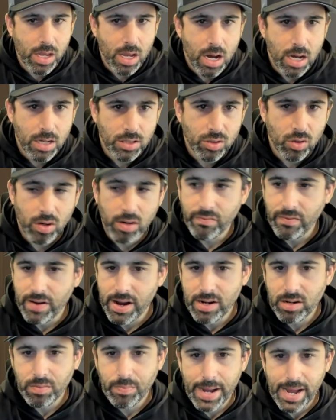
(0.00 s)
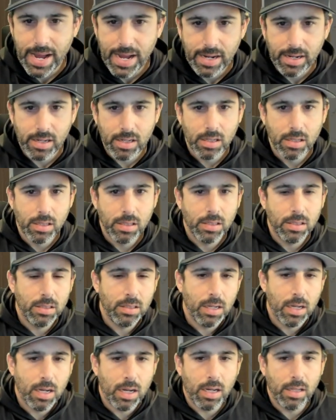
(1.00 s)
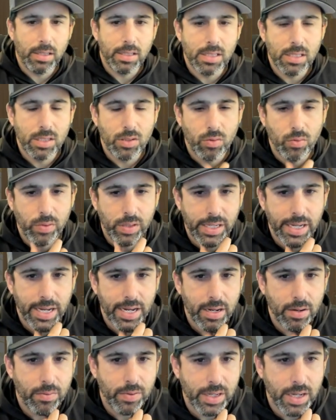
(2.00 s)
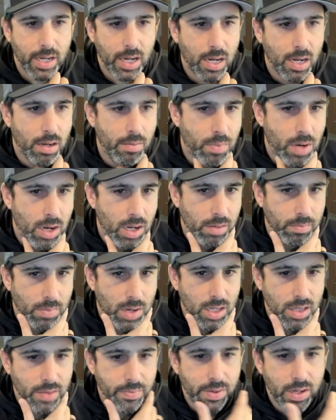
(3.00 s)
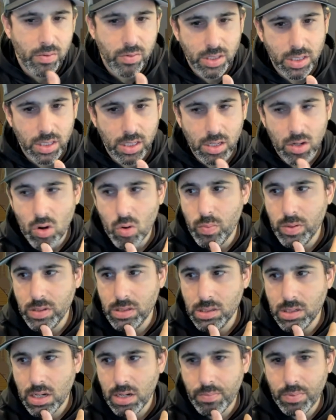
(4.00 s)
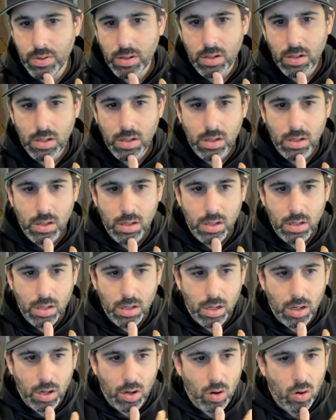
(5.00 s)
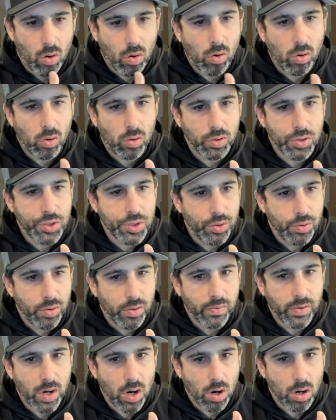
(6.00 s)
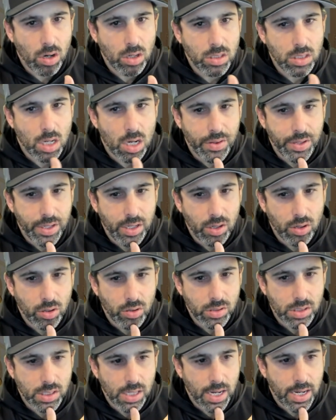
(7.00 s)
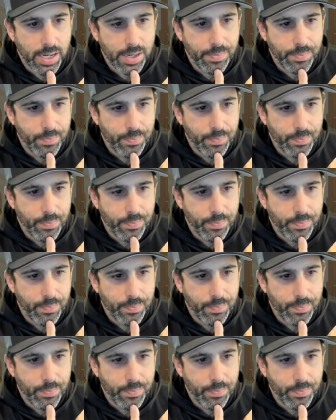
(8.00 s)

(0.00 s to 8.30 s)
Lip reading: So our final pack, let's see what we get. We got Mon Mothma, which I think opens up a whole slew of cards on the hero side.